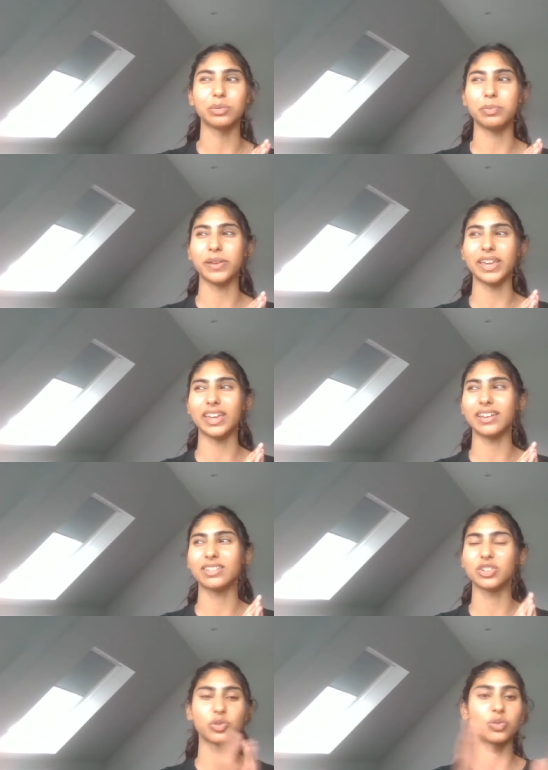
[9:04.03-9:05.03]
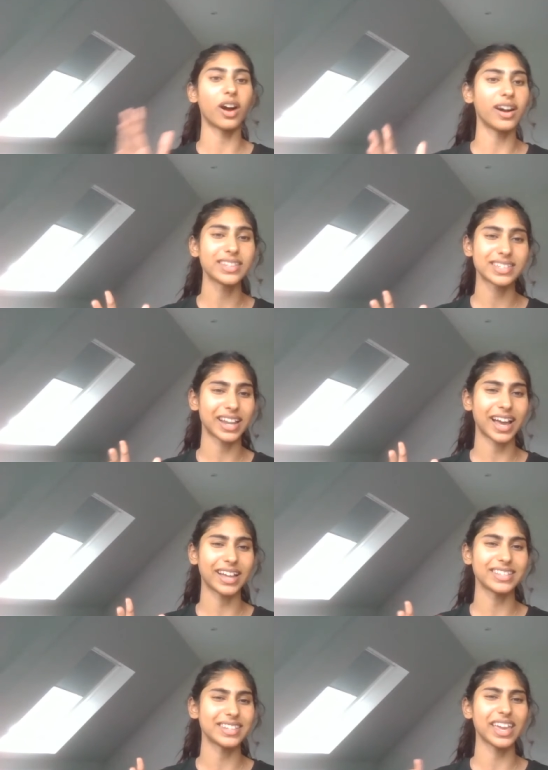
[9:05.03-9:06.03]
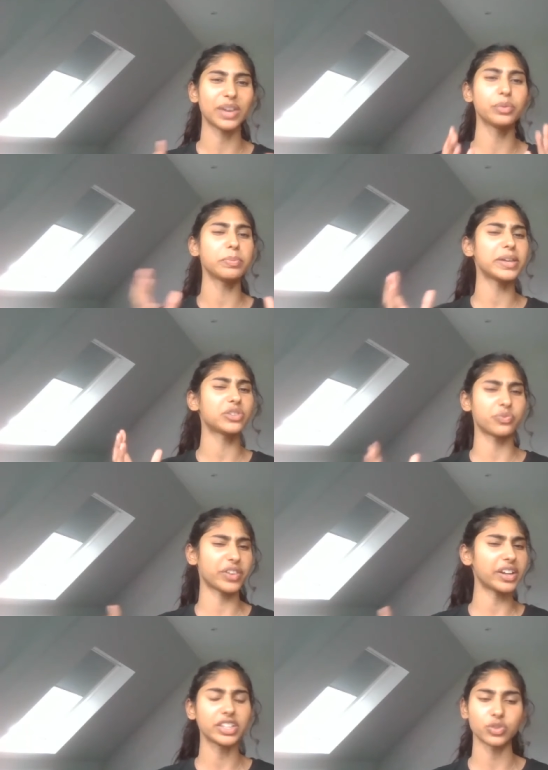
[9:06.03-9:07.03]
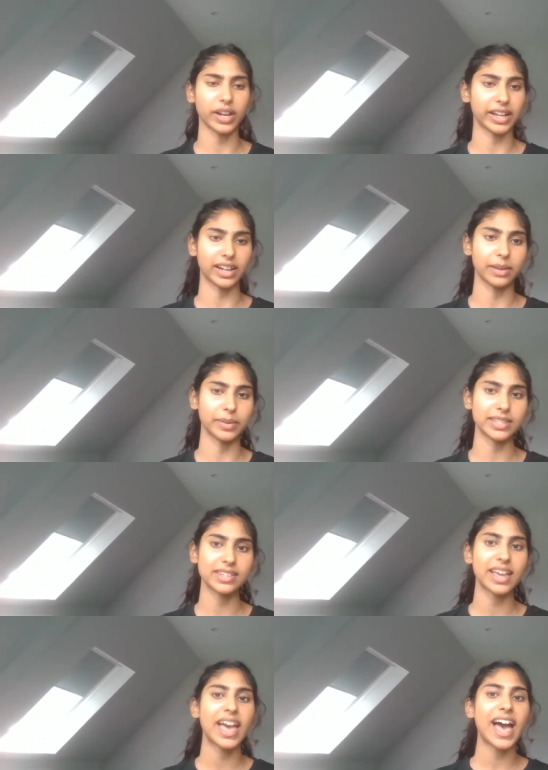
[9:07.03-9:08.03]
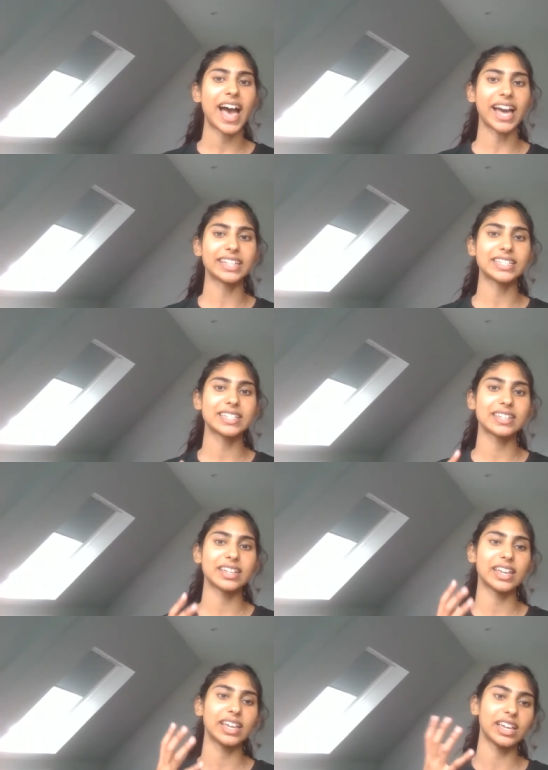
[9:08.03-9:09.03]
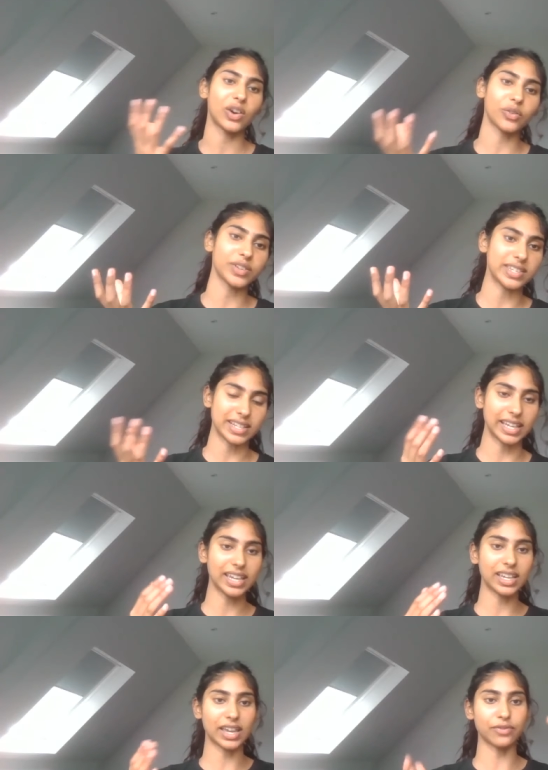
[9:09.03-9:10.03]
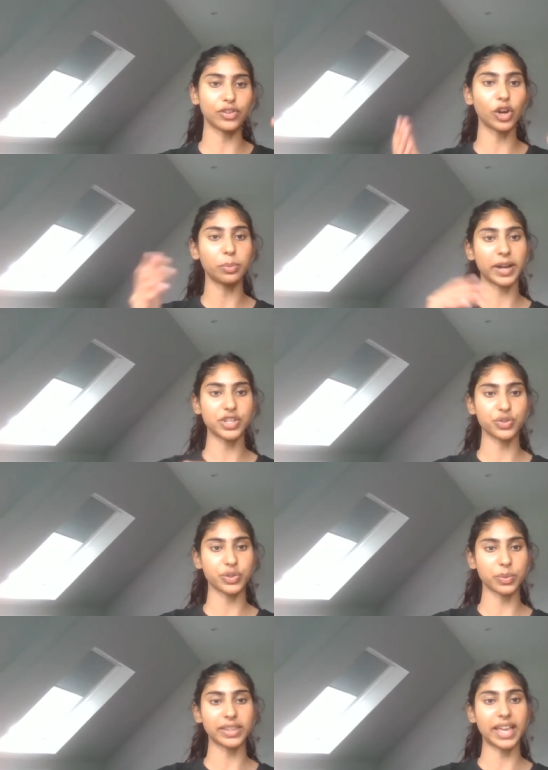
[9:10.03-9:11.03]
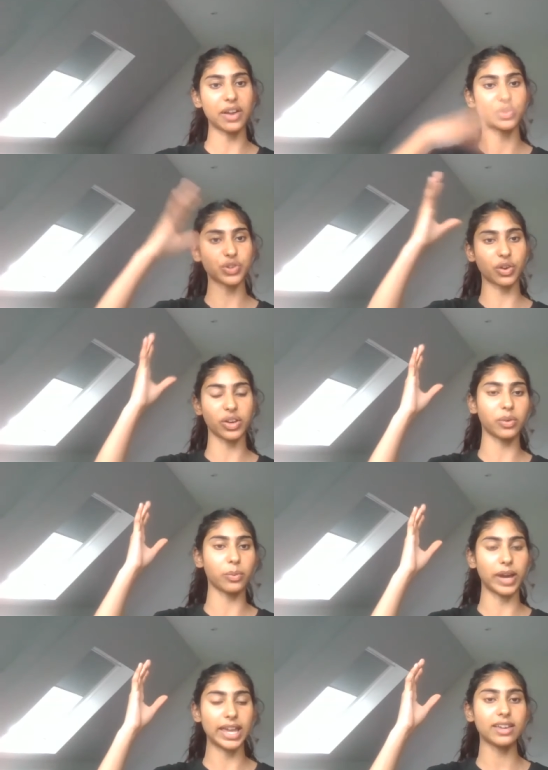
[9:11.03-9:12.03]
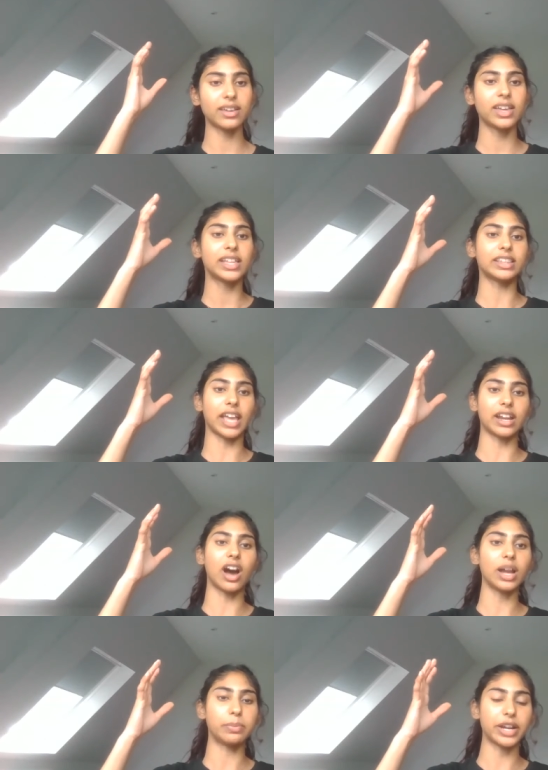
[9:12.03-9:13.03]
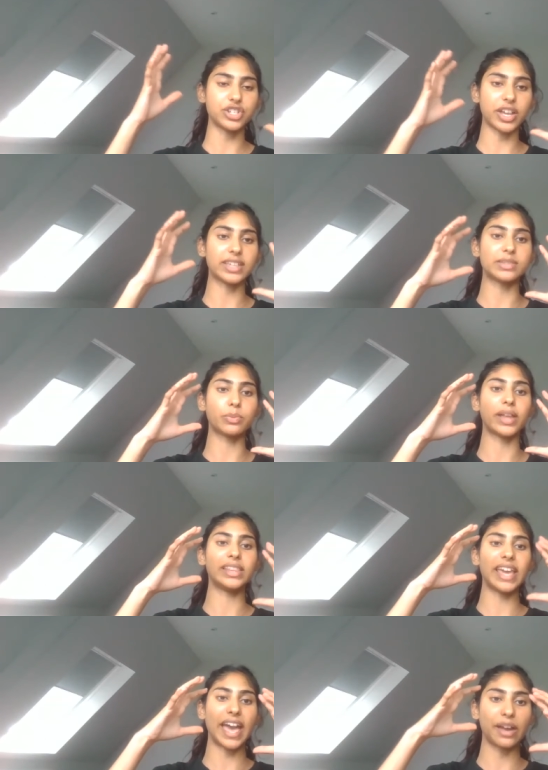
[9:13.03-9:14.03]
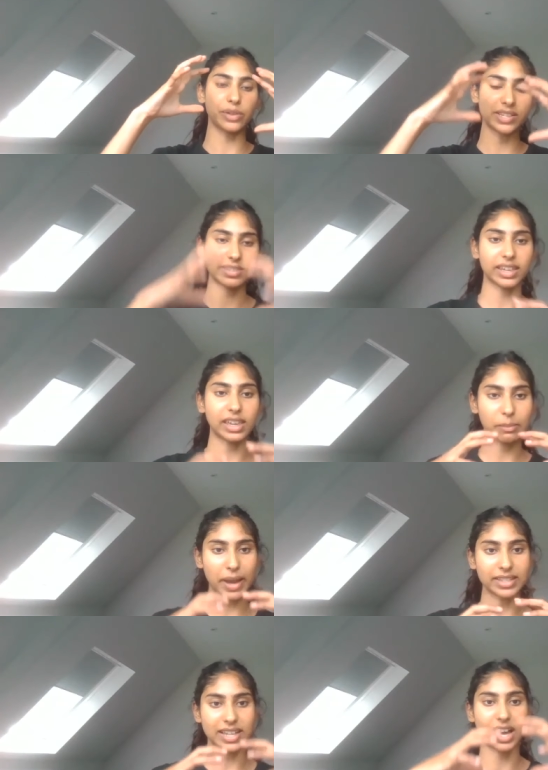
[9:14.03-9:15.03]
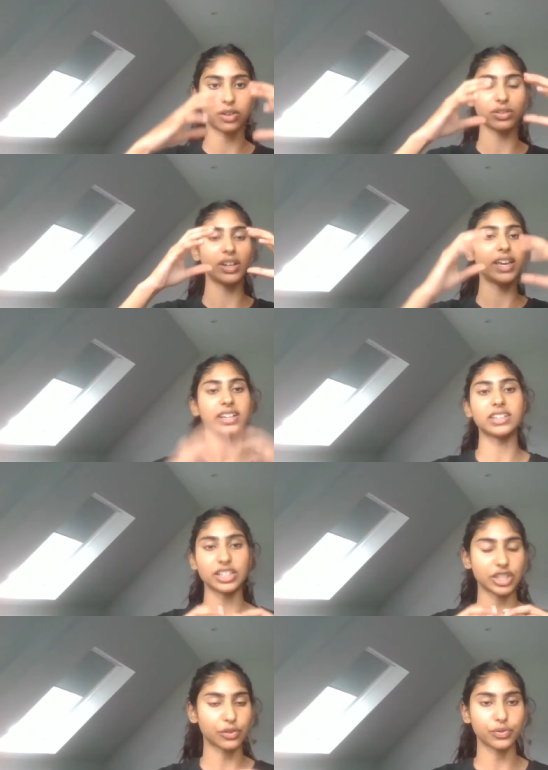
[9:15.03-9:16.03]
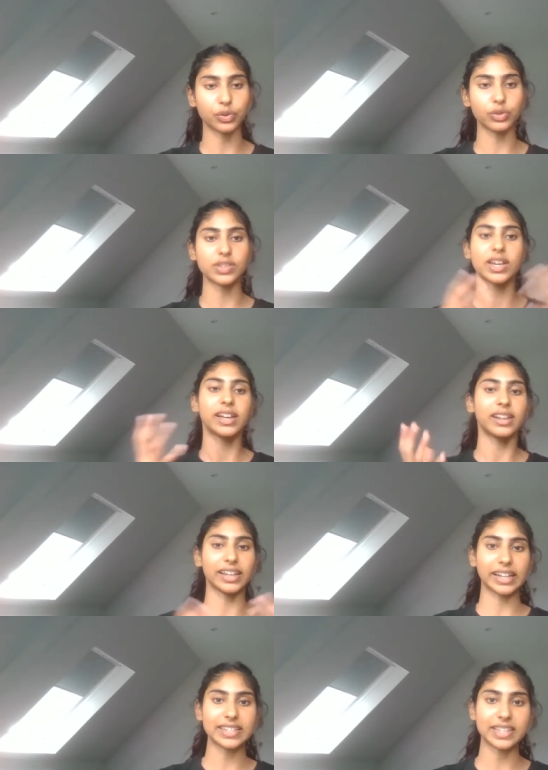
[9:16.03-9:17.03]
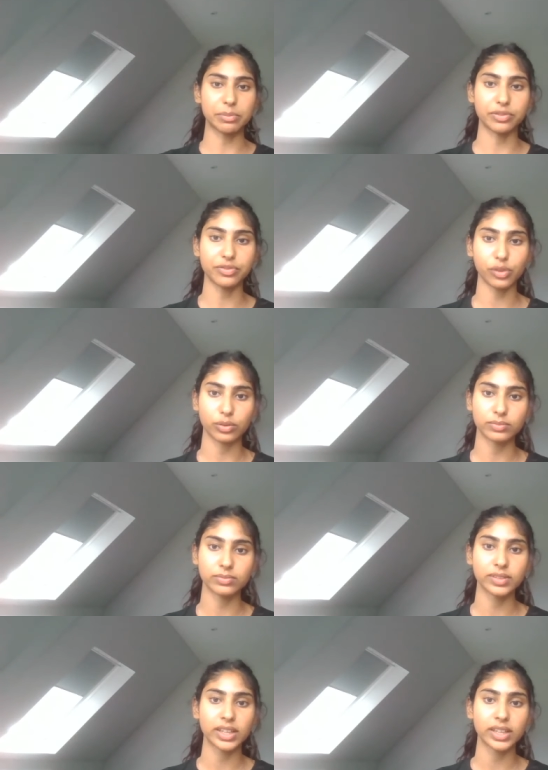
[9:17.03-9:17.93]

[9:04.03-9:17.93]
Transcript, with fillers: would be grasslands, it would be very dry climate. And obviously, if low pressure is when the air is going away, then high pressure is when the air is sinking back down, exerting a force, like I said before.